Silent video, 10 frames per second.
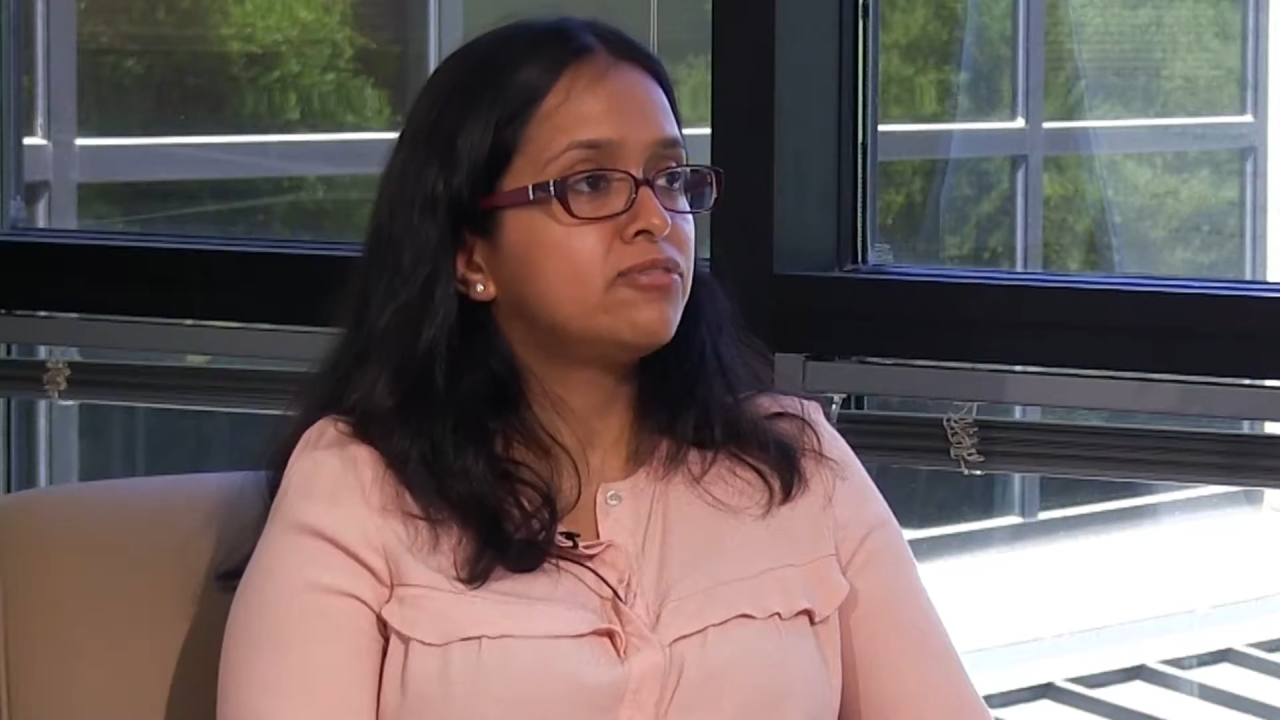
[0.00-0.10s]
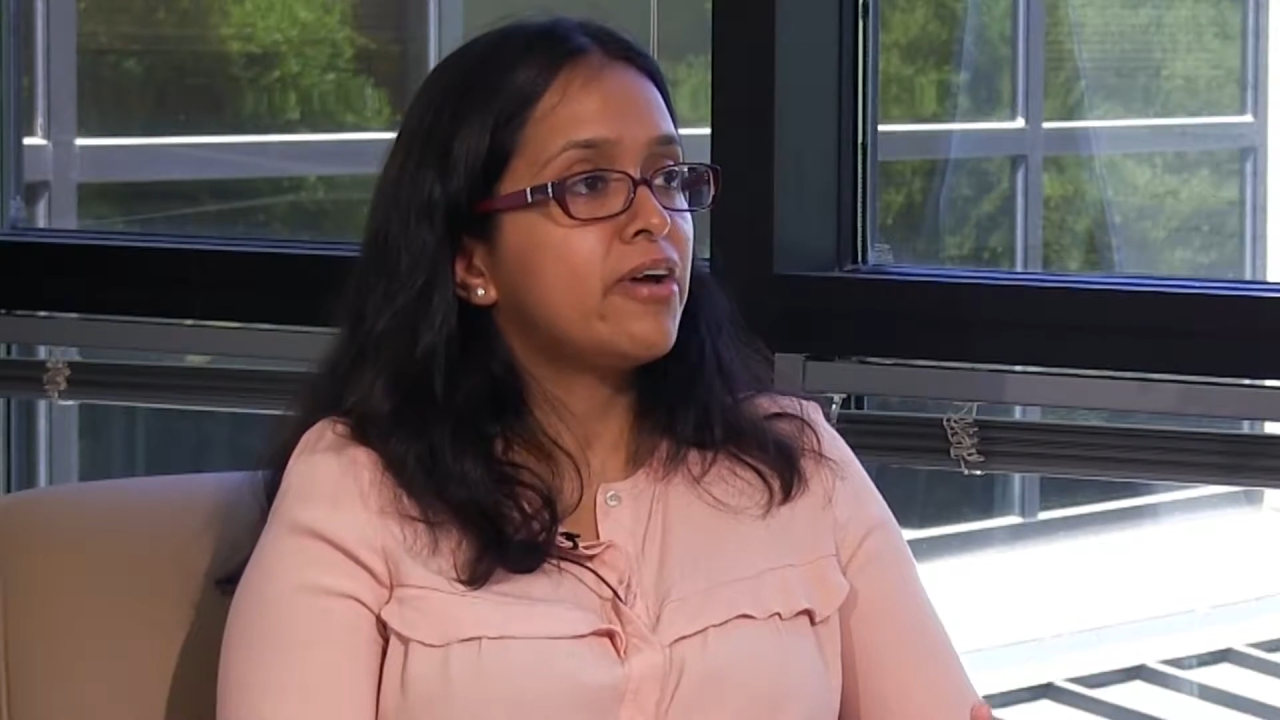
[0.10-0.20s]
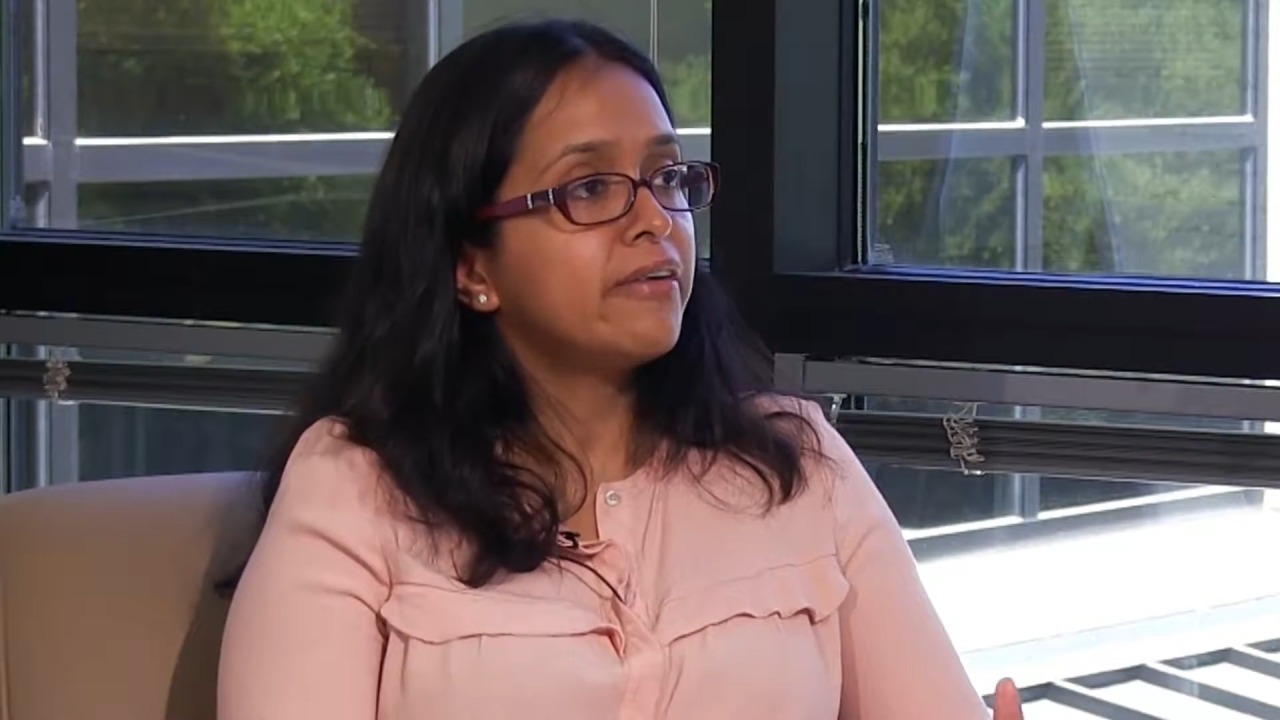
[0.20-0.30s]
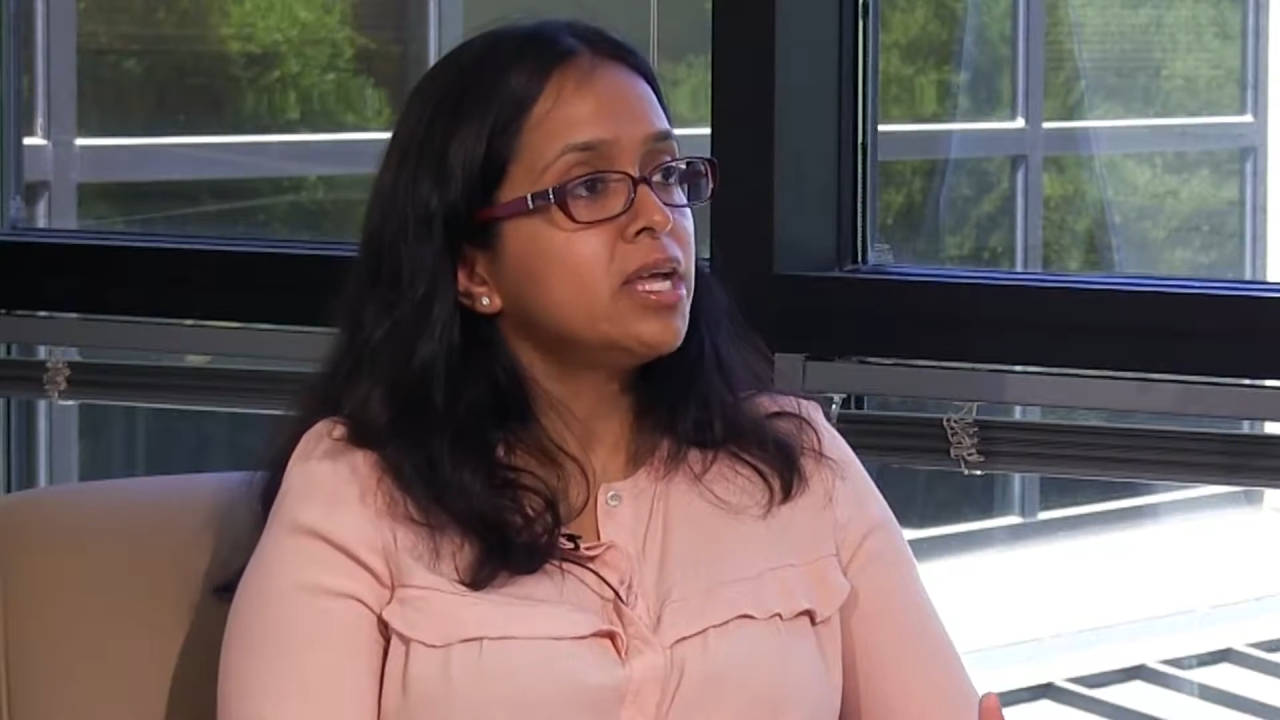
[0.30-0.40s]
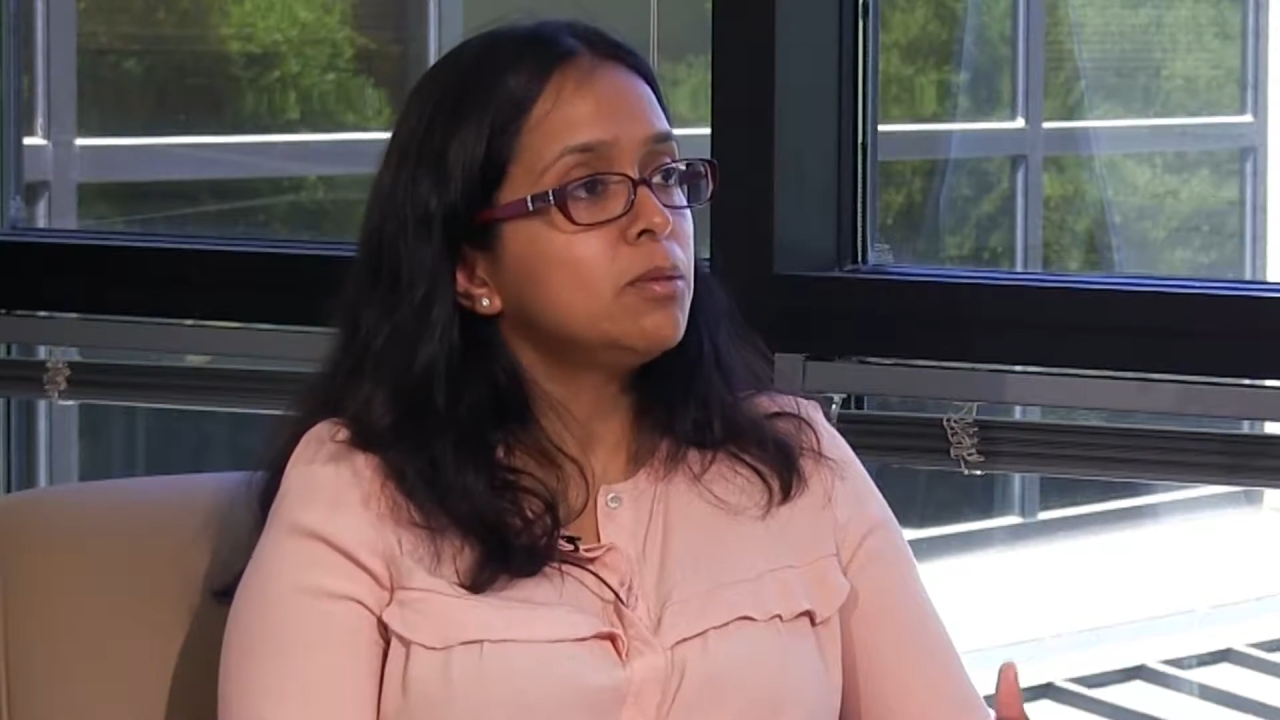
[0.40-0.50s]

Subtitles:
very